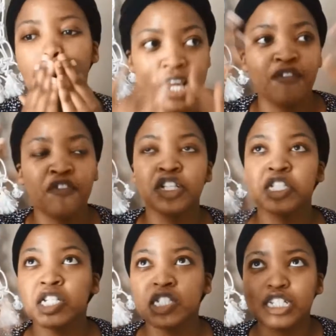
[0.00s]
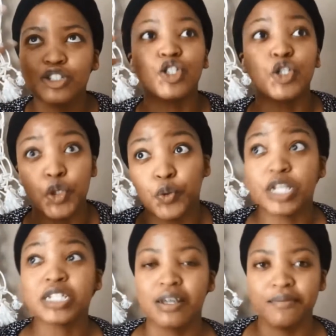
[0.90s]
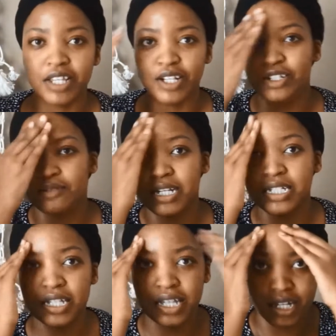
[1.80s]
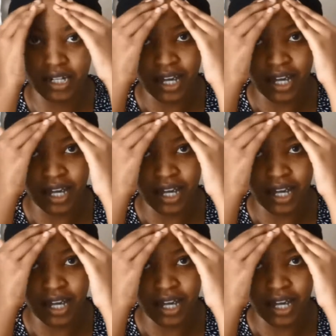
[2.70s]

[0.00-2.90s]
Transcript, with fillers: It feels like she's doing something to my skin